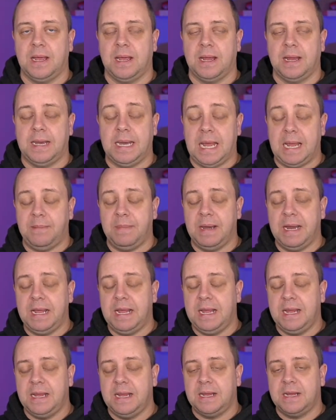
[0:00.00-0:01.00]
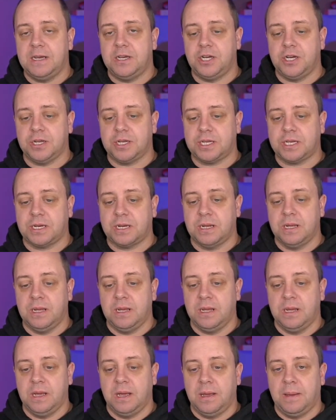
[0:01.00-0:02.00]
Namely, just
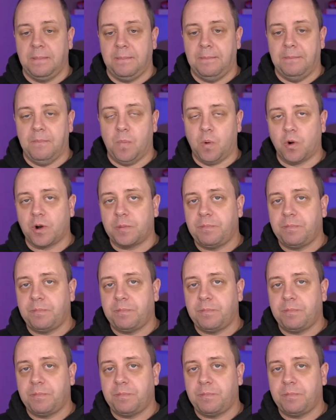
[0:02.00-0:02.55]
more